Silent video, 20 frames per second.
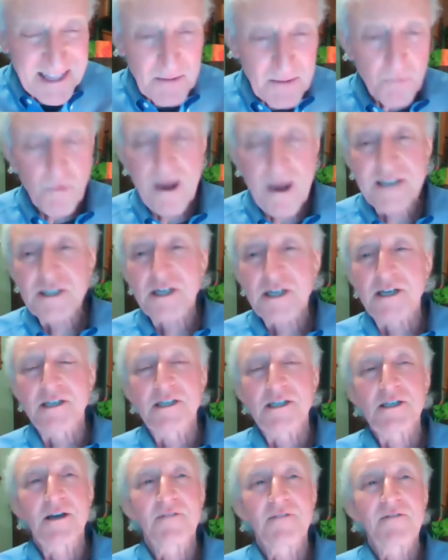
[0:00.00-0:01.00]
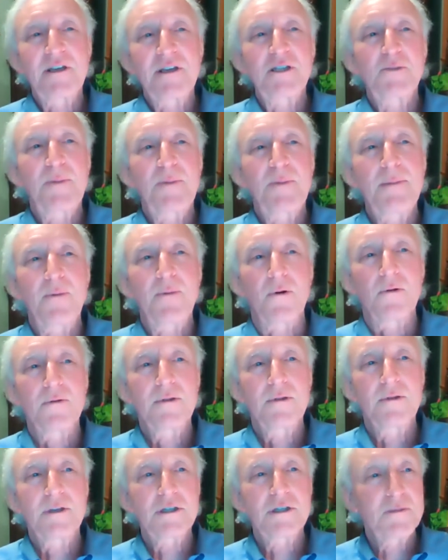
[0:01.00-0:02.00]
residents of these people,
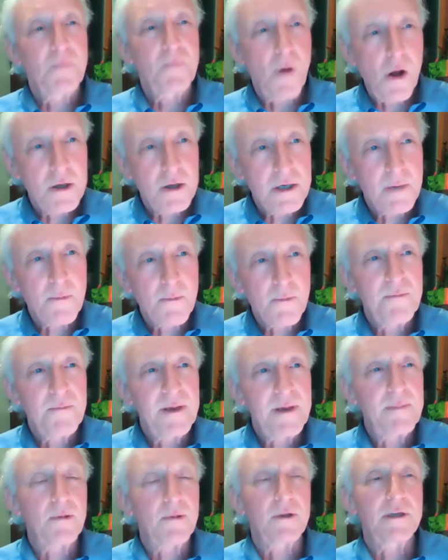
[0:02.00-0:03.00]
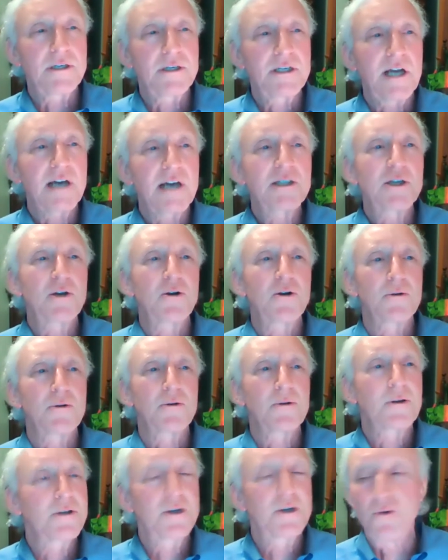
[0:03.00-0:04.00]
the small number of people, a dozen
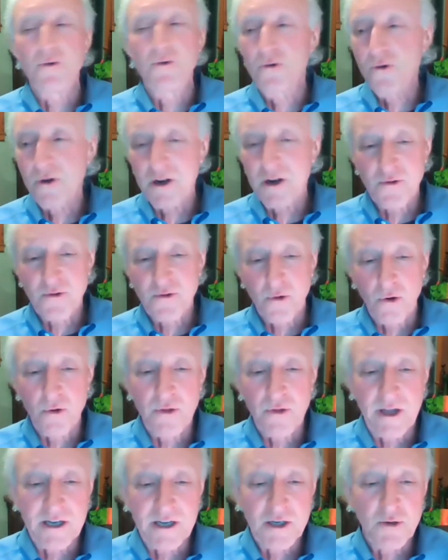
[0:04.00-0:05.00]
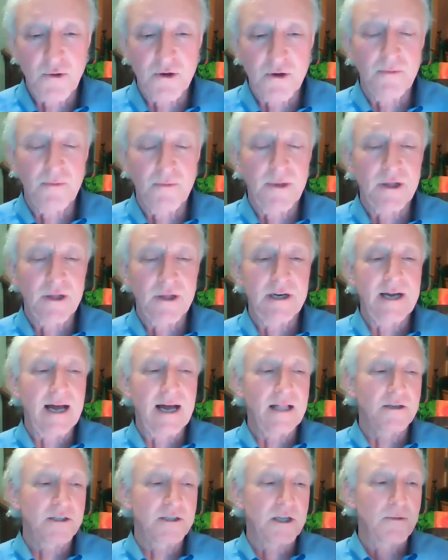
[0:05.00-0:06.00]
or two who controlled that $200 million
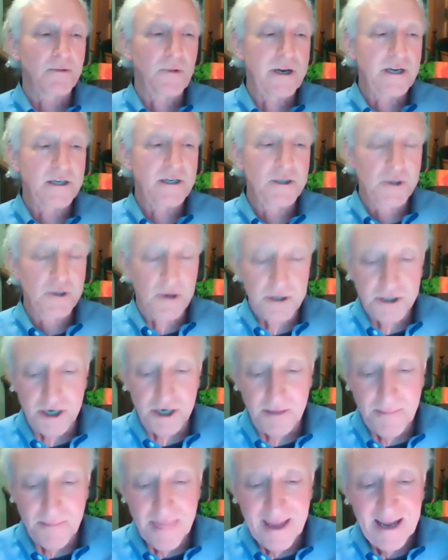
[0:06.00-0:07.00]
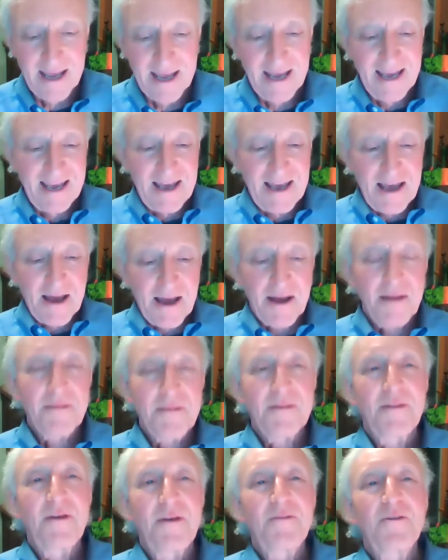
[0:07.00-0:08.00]
that went into Georgia.
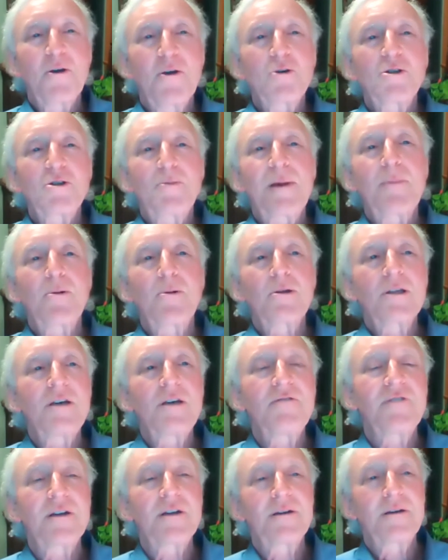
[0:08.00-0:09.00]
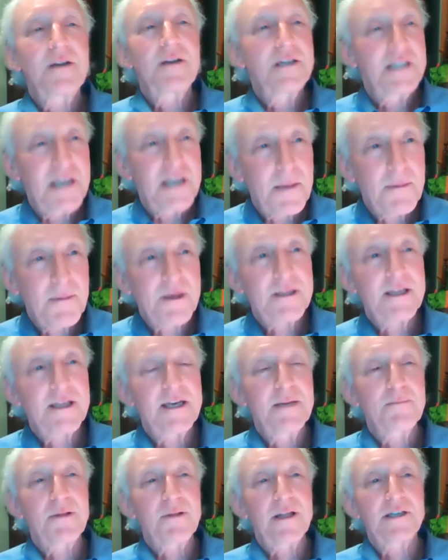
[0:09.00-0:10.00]
Those people live typically
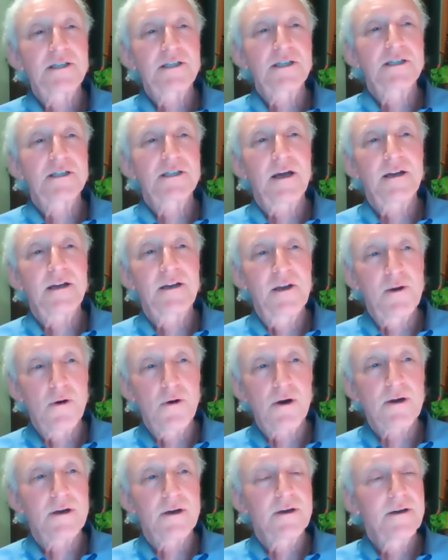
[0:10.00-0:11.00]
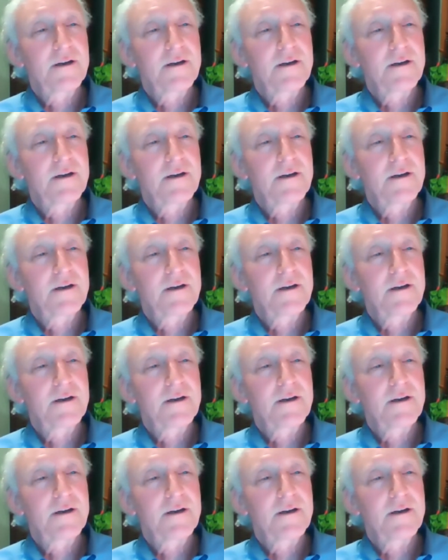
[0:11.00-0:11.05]
in places like New York